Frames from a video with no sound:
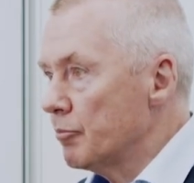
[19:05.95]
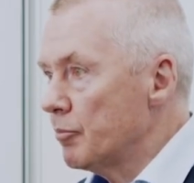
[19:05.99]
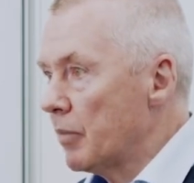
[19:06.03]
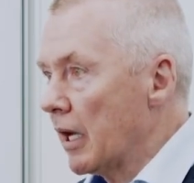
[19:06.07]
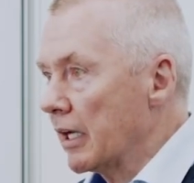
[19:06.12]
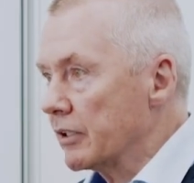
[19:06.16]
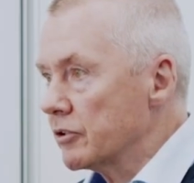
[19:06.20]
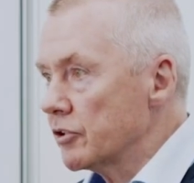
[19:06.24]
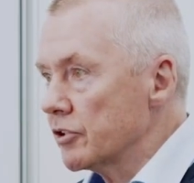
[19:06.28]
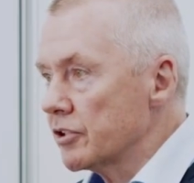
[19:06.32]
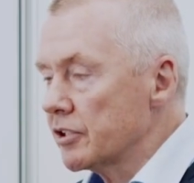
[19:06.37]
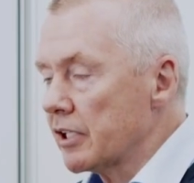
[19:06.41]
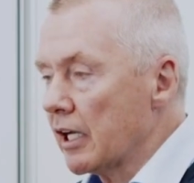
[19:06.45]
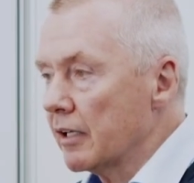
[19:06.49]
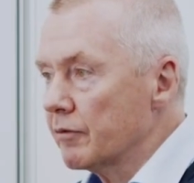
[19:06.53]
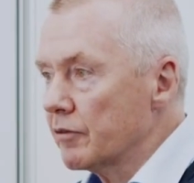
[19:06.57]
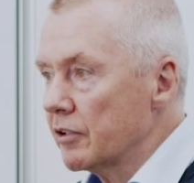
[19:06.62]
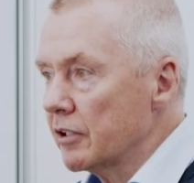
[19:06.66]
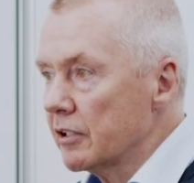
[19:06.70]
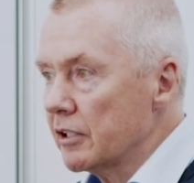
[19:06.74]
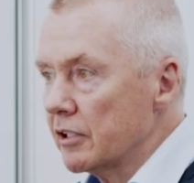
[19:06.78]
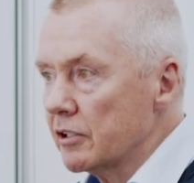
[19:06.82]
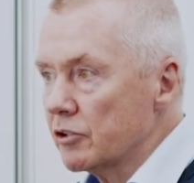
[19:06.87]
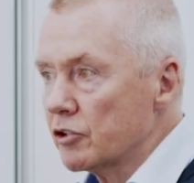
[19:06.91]
back just
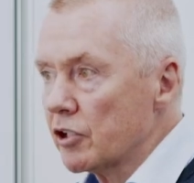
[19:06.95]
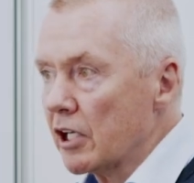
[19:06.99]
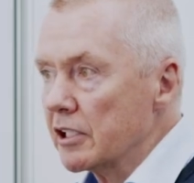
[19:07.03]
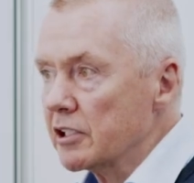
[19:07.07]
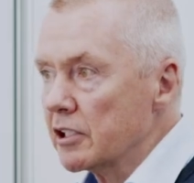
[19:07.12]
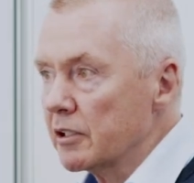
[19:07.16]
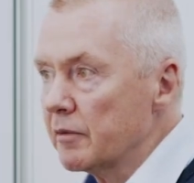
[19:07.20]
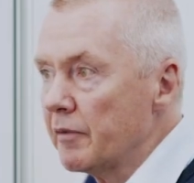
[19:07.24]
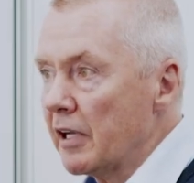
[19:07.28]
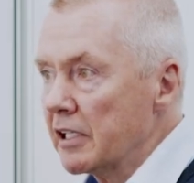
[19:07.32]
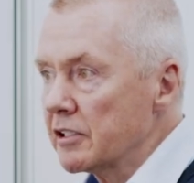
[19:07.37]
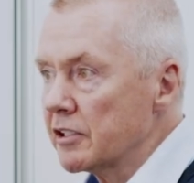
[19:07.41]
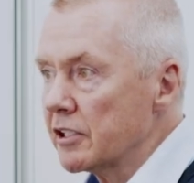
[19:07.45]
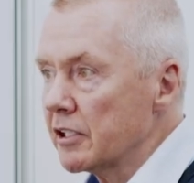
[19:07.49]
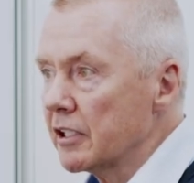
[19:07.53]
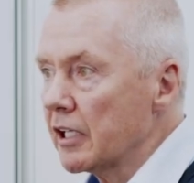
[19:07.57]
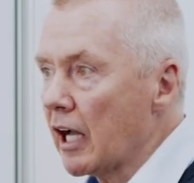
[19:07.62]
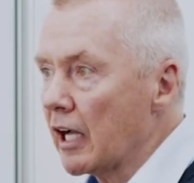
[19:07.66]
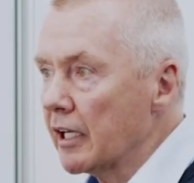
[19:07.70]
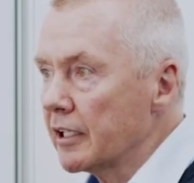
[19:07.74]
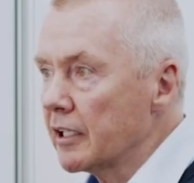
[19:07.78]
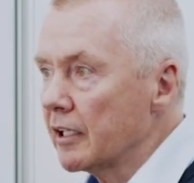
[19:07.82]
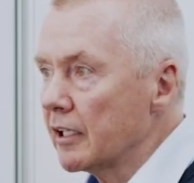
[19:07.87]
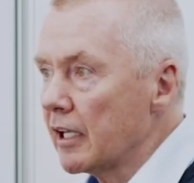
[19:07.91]
after the tragic events of
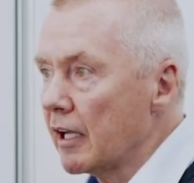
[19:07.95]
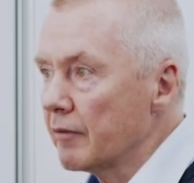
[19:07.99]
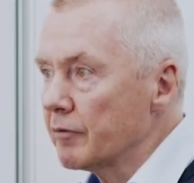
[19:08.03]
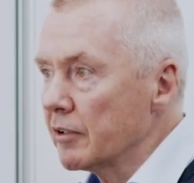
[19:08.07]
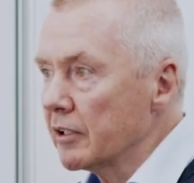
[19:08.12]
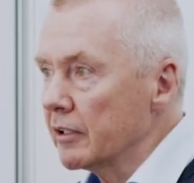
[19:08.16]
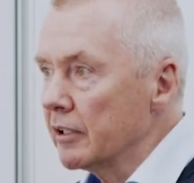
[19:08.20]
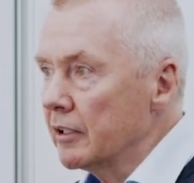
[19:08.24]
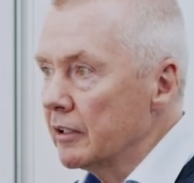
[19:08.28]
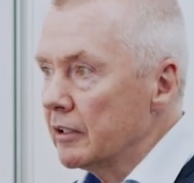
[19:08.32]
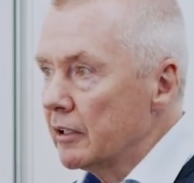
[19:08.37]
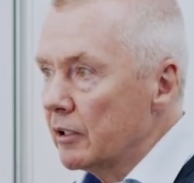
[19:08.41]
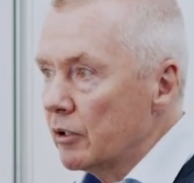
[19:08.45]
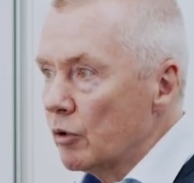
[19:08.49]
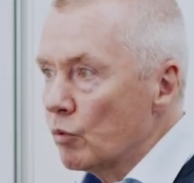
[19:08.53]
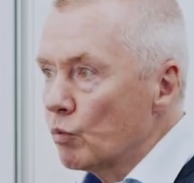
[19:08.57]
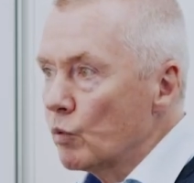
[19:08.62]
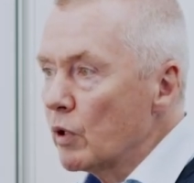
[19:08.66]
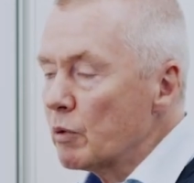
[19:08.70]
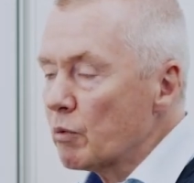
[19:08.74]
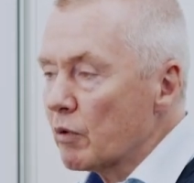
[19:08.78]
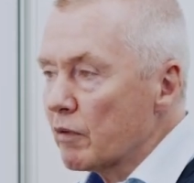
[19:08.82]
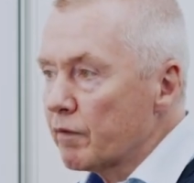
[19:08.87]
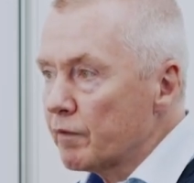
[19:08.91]
9/11,
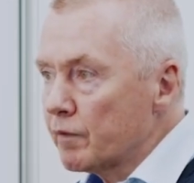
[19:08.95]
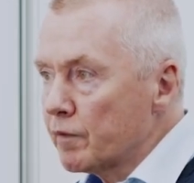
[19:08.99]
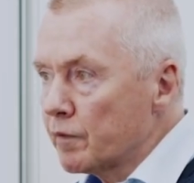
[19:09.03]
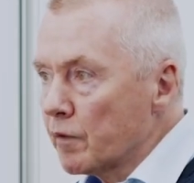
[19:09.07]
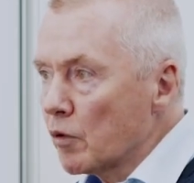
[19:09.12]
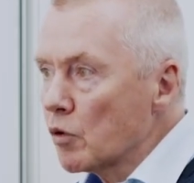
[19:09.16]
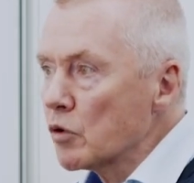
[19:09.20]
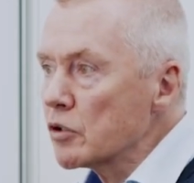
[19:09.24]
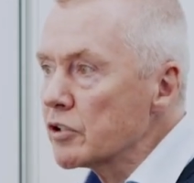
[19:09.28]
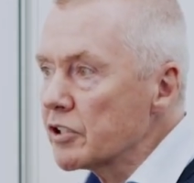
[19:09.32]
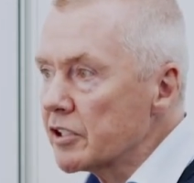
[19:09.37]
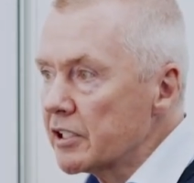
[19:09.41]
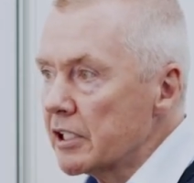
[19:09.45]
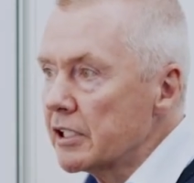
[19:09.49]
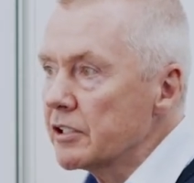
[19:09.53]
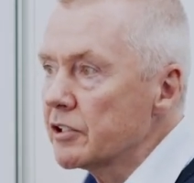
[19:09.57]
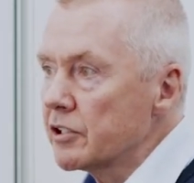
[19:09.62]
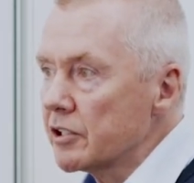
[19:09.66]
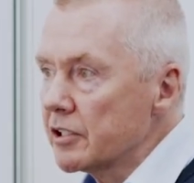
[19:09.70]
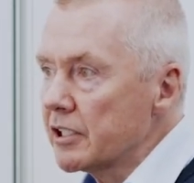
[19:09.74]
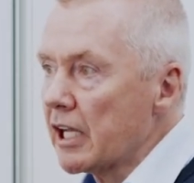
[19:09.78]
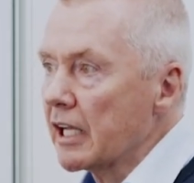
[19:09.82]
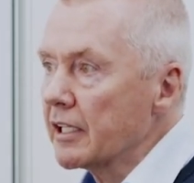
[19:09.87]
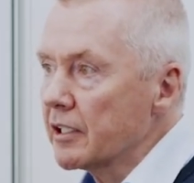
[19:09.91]
we were forced
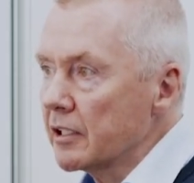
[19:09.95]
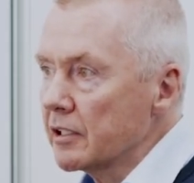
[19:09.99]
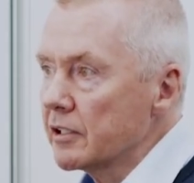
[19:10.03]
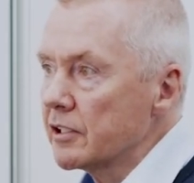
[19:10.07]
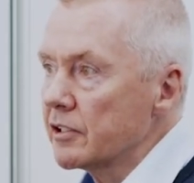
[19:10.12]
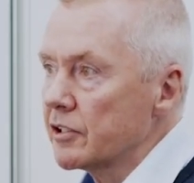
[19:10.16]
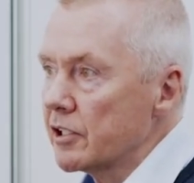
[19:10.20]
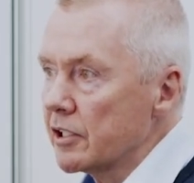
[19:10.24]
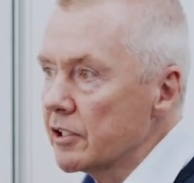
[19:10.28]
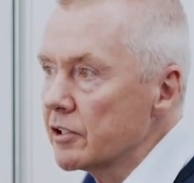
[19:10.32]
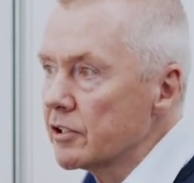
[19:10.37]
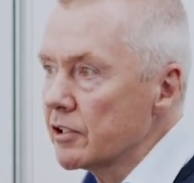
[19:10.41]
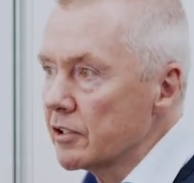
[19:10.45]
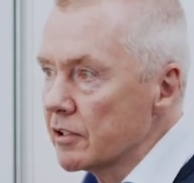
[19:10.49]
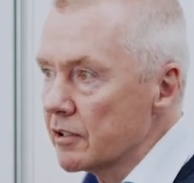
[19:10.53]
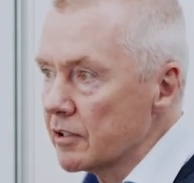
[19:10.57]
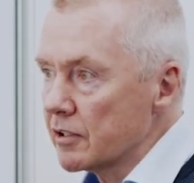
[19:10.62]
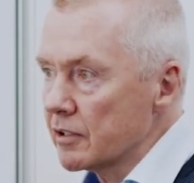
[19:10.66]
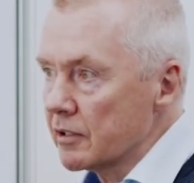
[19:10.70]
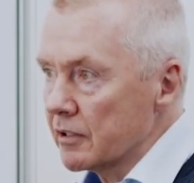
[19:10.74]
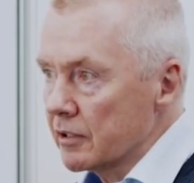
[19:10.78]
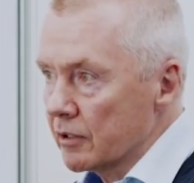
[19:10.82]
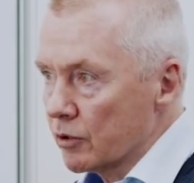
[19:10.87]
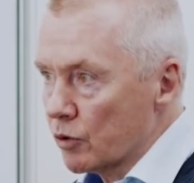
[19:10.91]
into taking
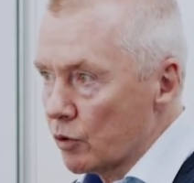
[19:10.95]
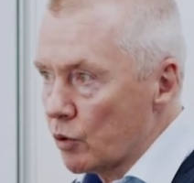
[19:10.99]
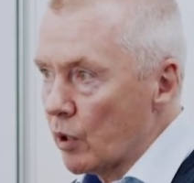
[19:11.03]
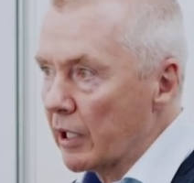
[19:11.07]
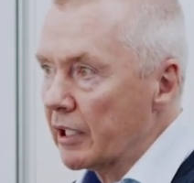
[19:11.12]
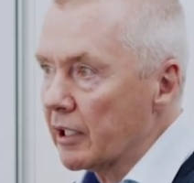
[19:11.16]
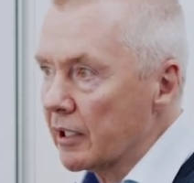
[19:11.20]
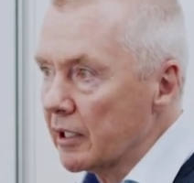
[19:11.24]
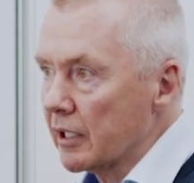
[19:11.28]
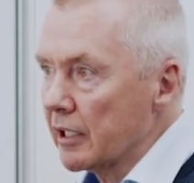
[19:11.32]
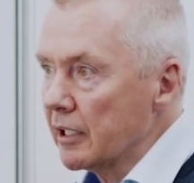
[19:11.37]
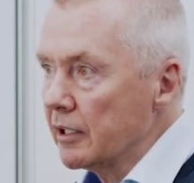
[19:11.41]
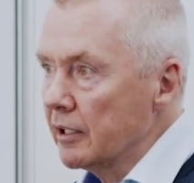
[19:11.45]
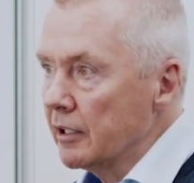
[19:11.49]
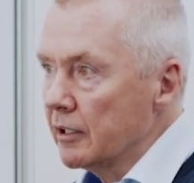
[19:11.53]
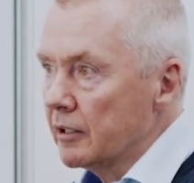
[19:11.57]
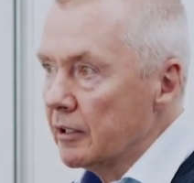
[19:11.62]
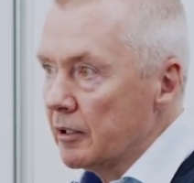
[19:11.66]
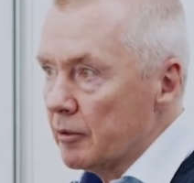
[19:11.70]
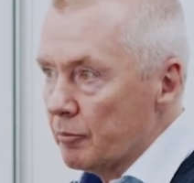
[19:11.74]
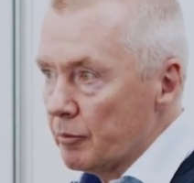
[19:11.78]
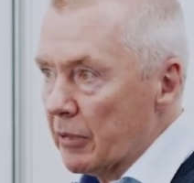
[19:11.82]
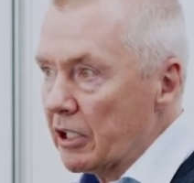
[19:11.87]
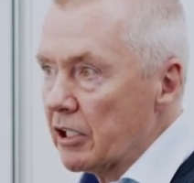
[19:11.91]
decisions quickly,
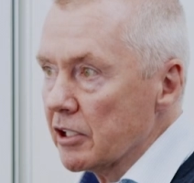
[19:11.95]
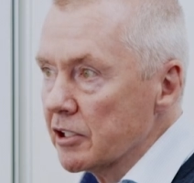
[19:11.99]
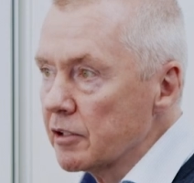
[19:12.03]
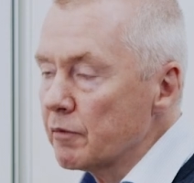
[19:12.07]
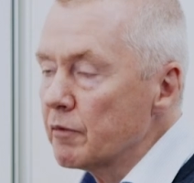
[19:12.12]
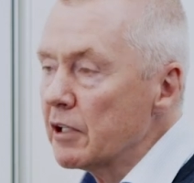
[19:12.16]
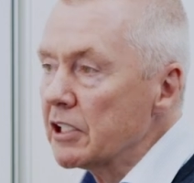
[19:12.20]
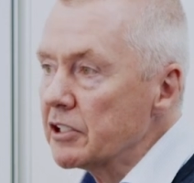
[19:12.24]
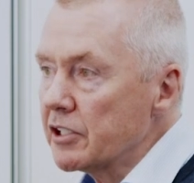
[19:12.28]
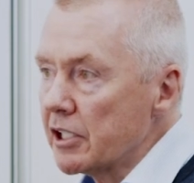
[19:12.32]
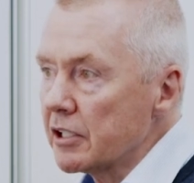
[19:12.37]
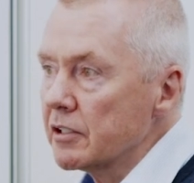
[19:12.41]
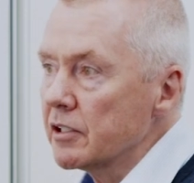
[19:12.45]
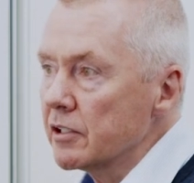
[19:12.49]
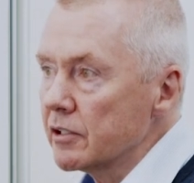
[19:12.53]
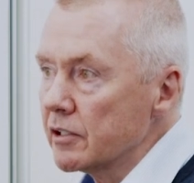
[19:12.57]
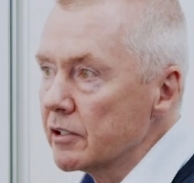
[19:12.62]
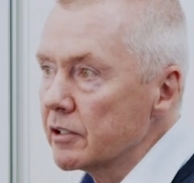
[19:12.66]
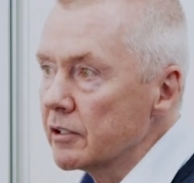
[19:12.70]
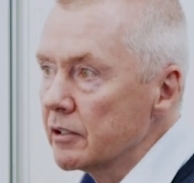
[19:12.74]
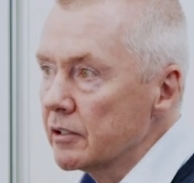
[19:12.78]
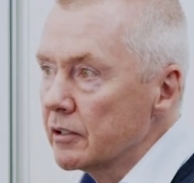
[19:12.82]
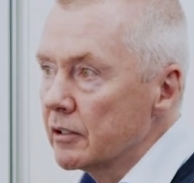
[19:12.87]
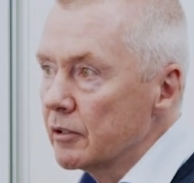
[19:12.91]
because if we
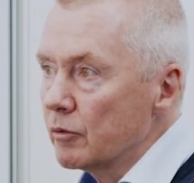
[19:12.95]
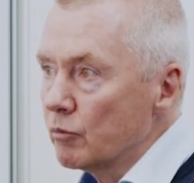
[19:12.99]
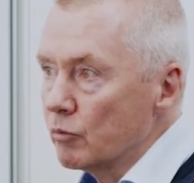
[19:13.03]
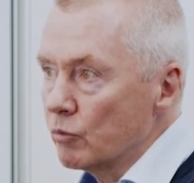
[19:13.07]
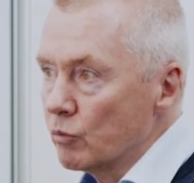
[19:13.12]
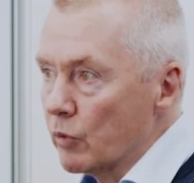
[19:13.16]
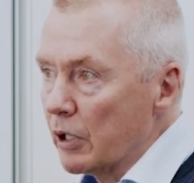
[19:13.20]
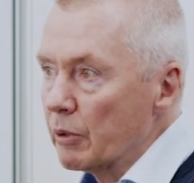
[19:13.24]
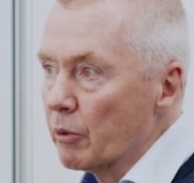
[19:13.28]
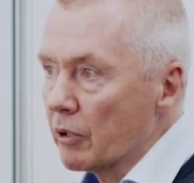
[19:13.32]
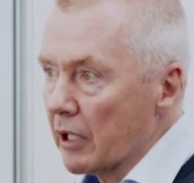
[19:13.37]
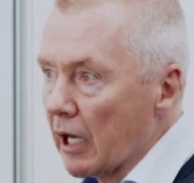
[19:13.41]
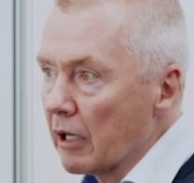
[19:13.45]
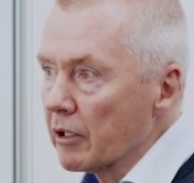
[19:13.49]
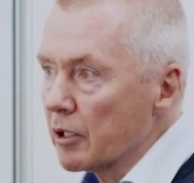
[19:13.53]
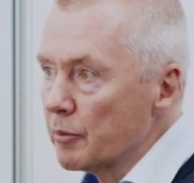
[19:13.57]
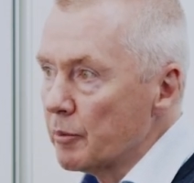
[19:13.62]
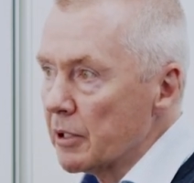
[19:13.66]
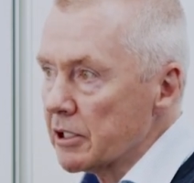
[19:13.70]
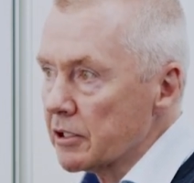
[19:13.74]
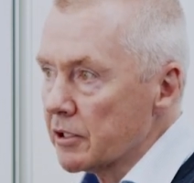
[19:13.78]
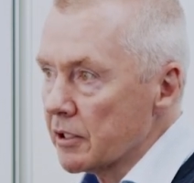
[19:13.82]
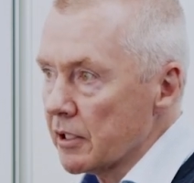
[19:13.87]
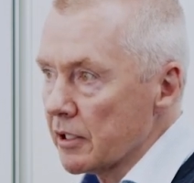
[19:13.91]
didn't, we were out
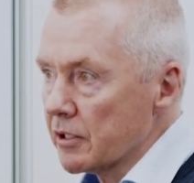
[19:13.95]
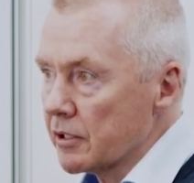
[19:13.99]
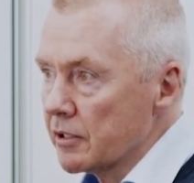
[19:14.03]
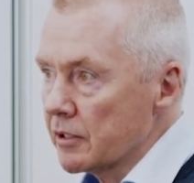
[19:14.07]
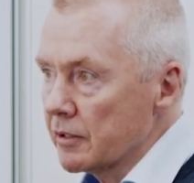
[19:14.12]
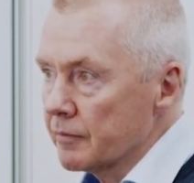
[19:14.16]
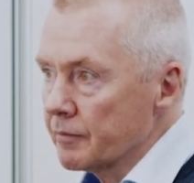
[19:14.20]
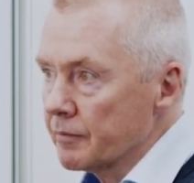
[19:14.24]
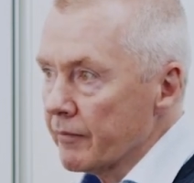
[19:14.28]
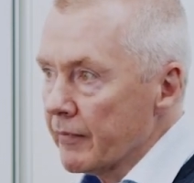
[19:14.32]
of business.